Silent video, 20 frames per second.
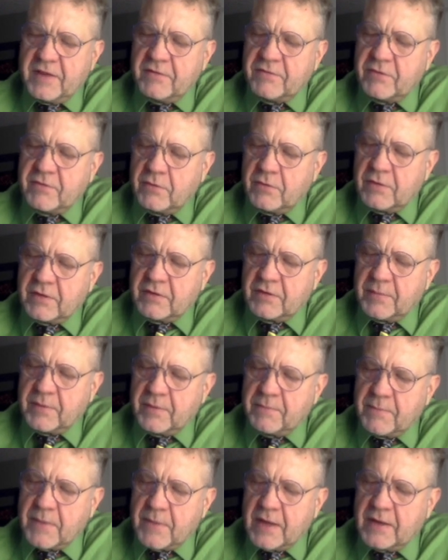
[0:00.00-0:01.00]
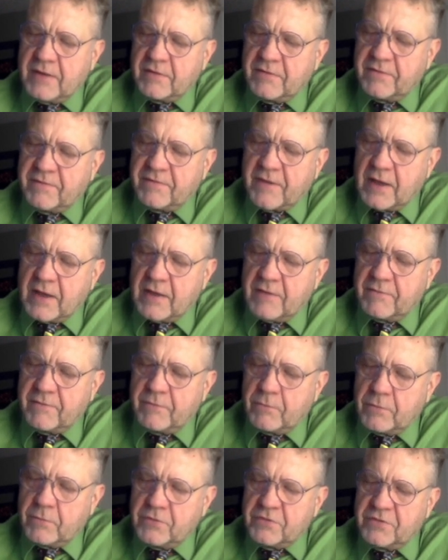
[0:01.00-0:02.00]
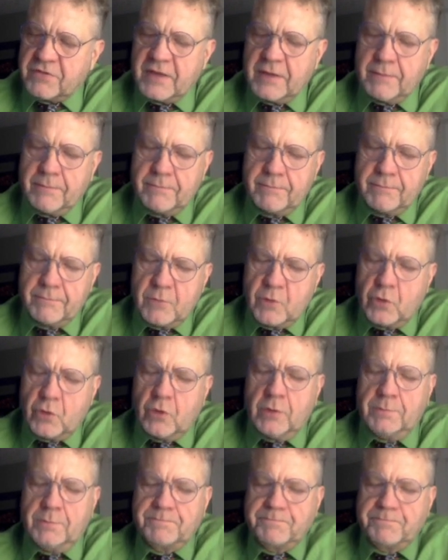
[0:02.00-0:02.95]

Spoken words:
so that can be minus 5 root C. Cool.